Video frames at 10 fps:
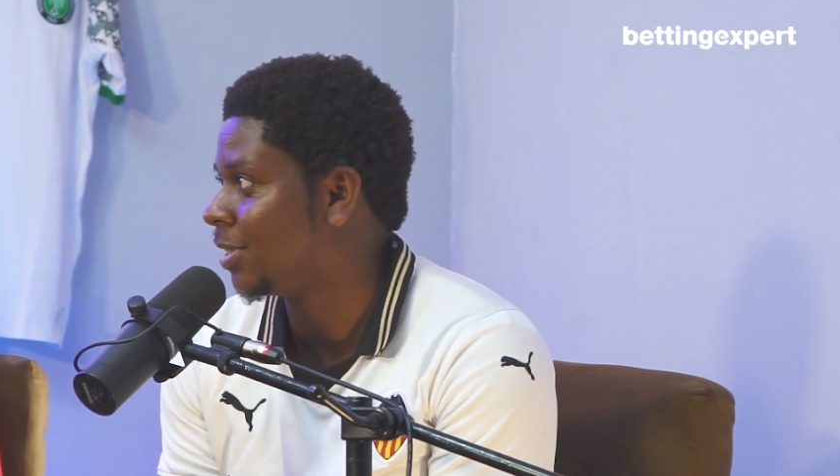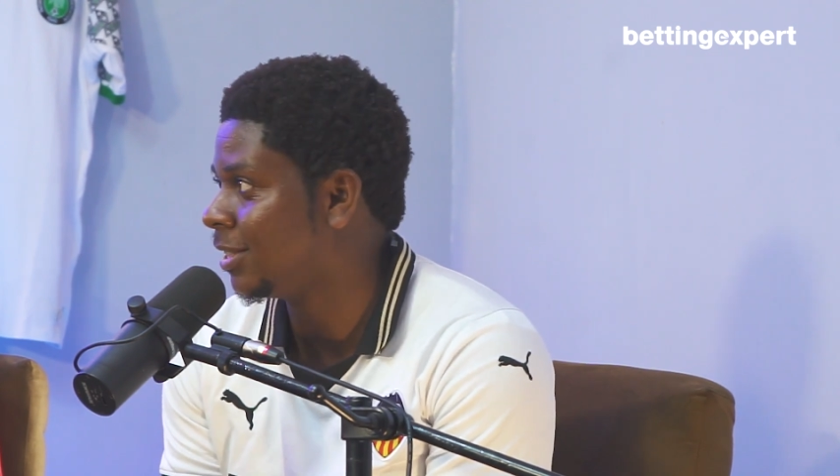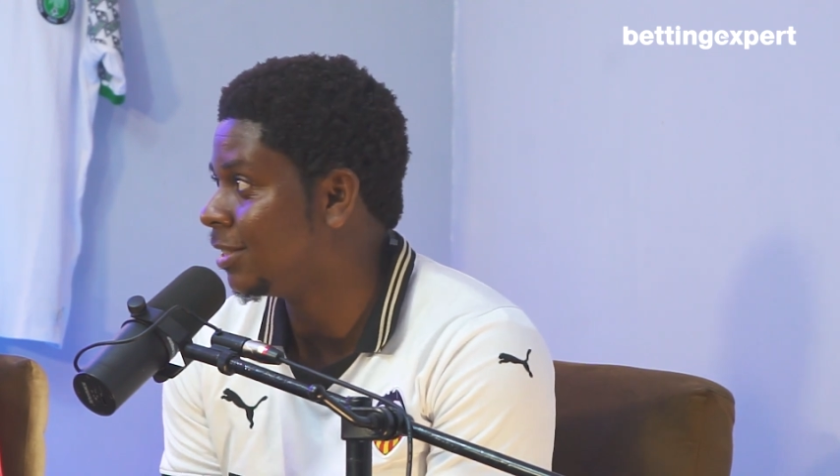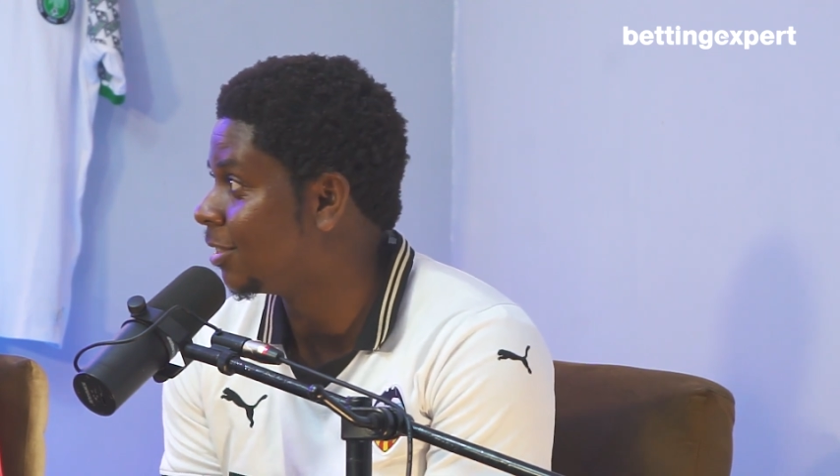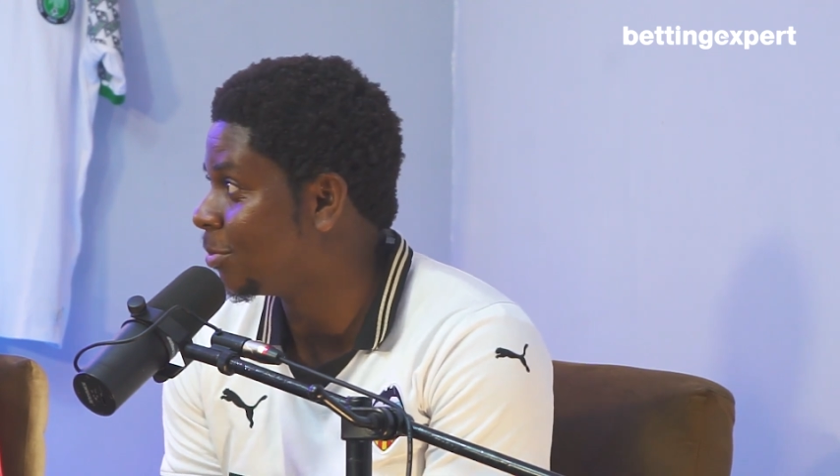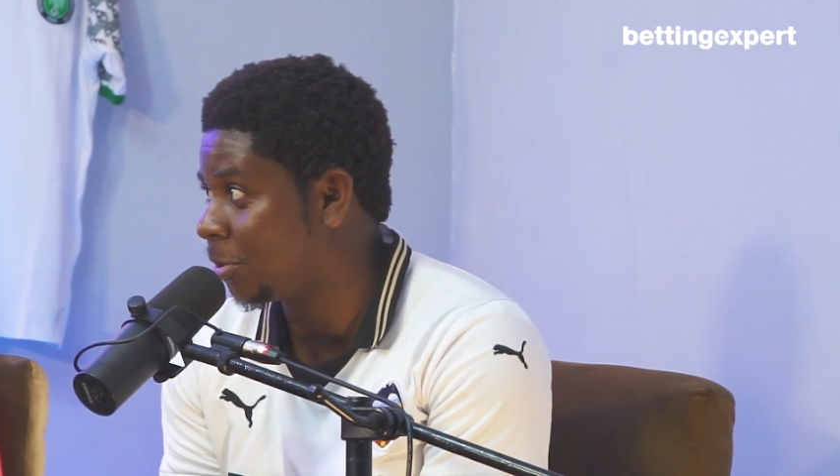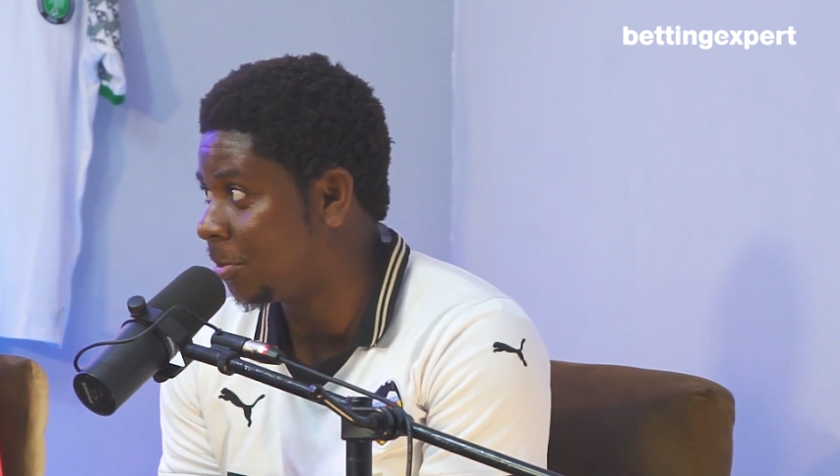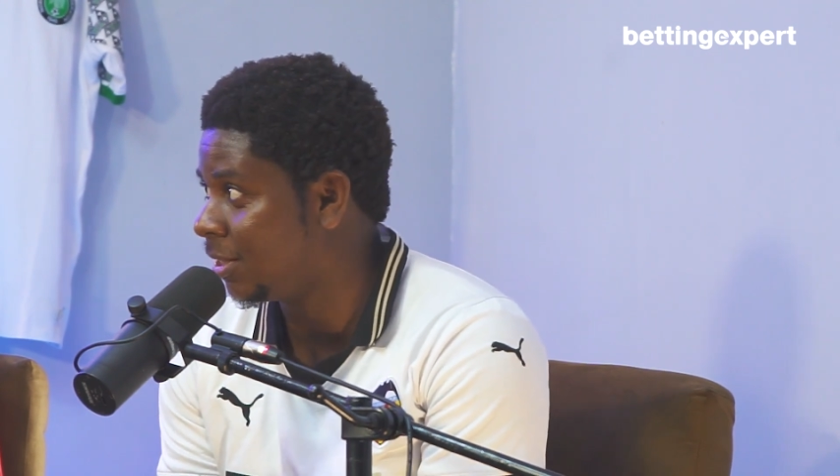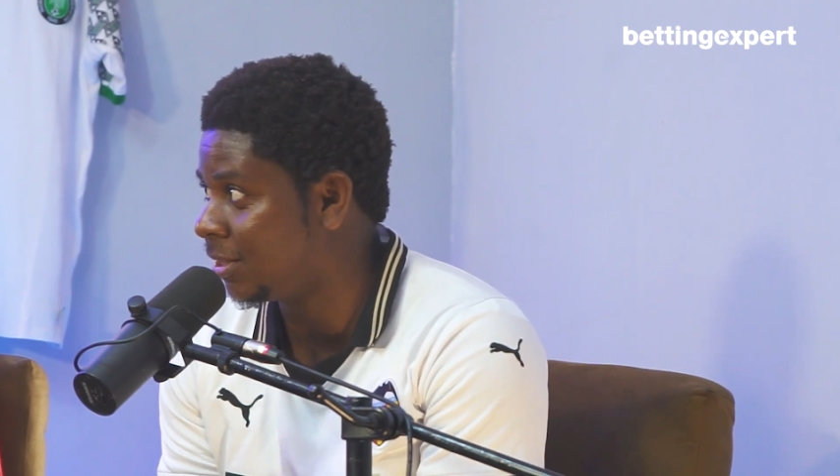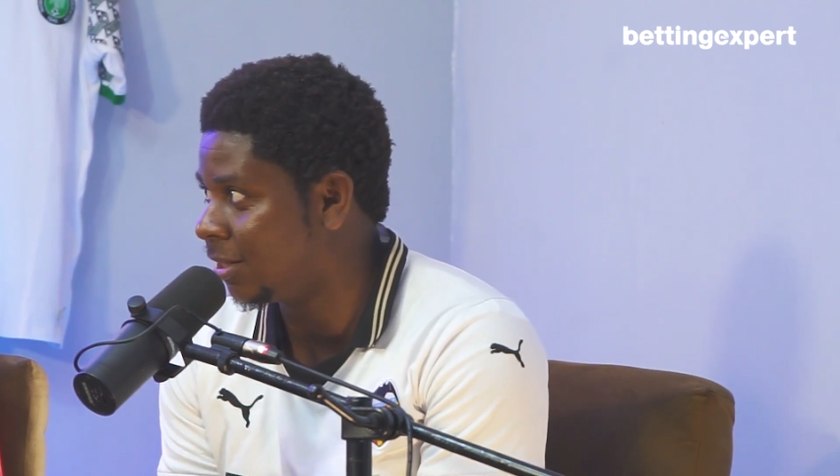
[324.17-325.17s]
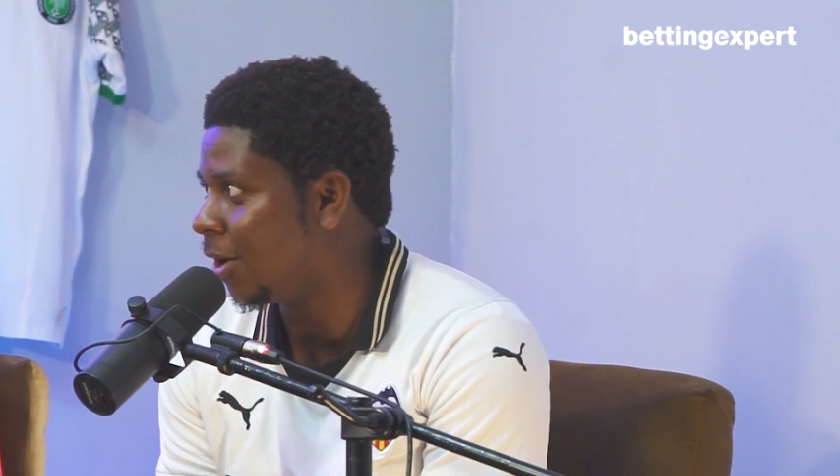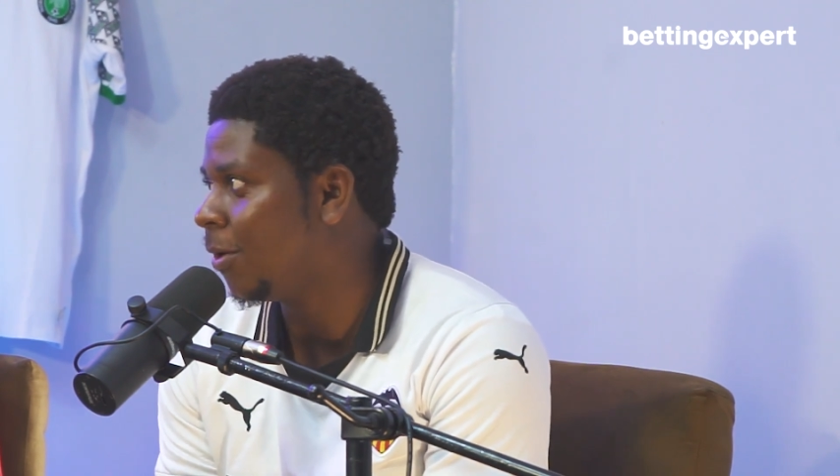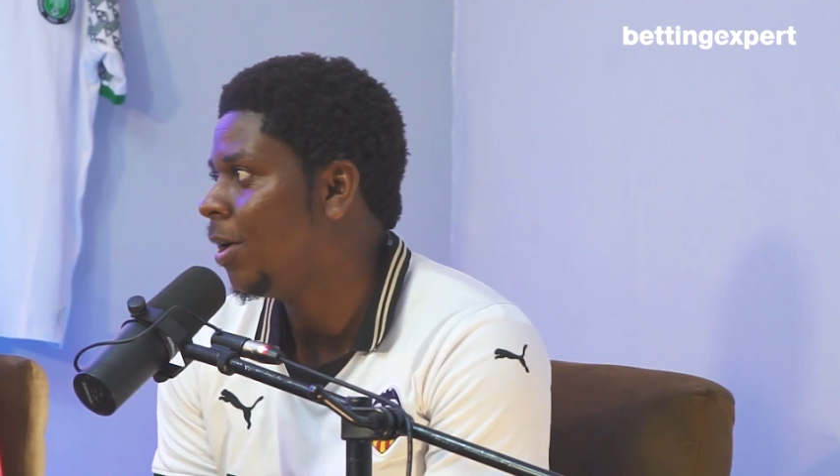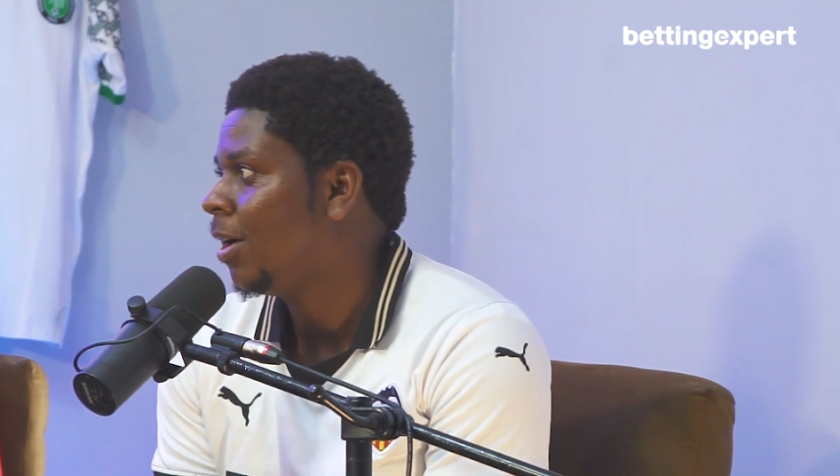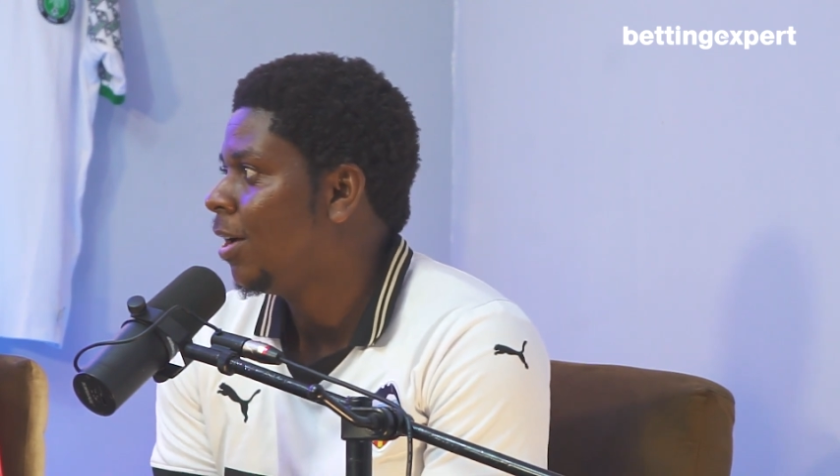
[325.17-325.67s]
But we're seeing it in the Premier
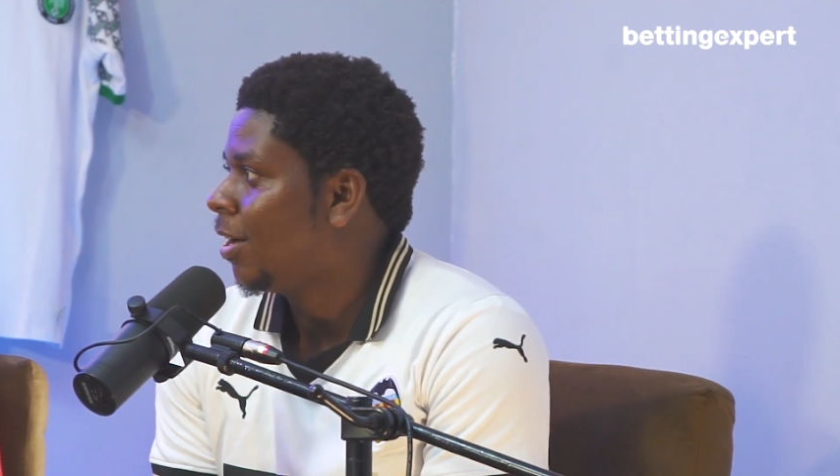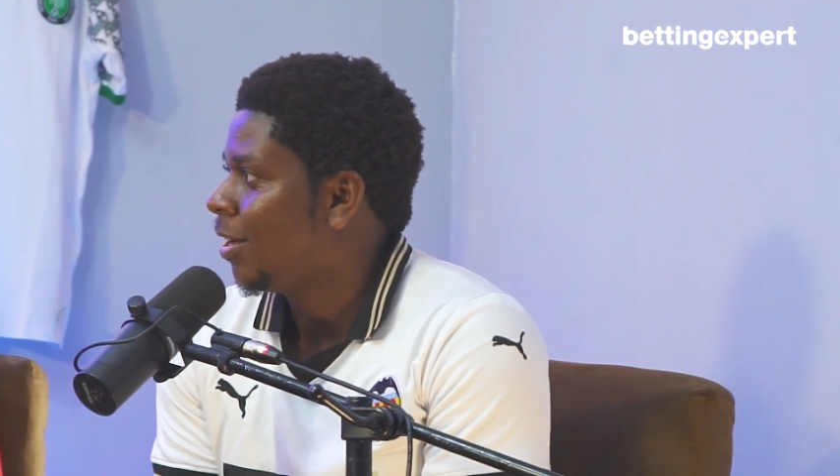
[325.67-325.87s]
League now.